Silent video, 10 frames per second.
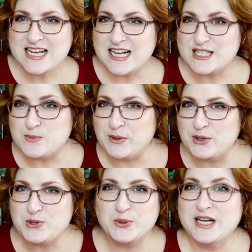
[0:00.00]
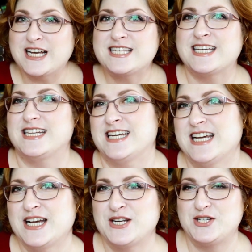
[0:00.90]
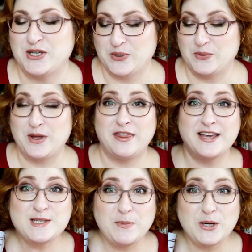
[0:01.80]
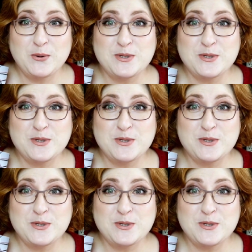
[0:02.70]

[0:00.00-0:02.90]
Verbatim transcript: a spiritual cousin to this book,